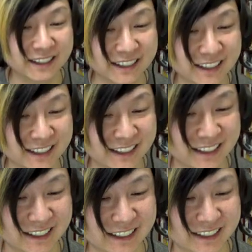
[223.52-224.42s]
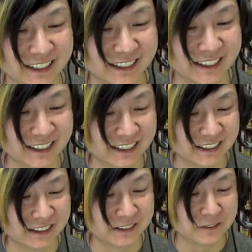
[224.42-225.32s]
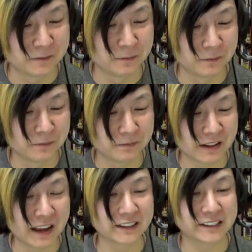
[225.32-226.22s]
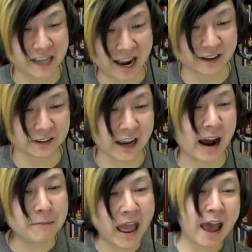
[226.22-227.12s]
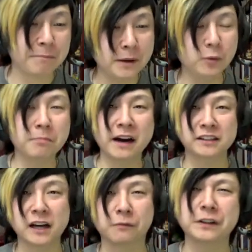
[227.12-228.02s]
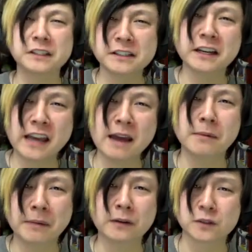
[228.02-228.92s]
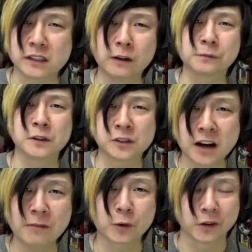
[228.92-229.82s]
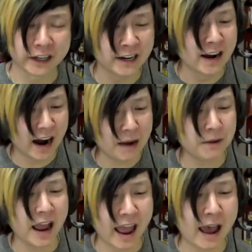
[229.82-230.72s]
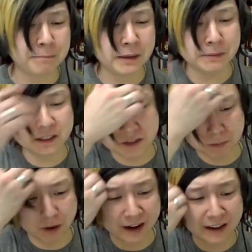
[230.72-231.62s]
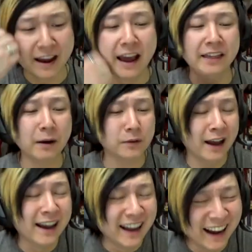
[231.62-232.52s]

And that's all that matters. Exactly. I'm happy with myself. This is a game about self-discovery. I'm a happy piece of bread. And that was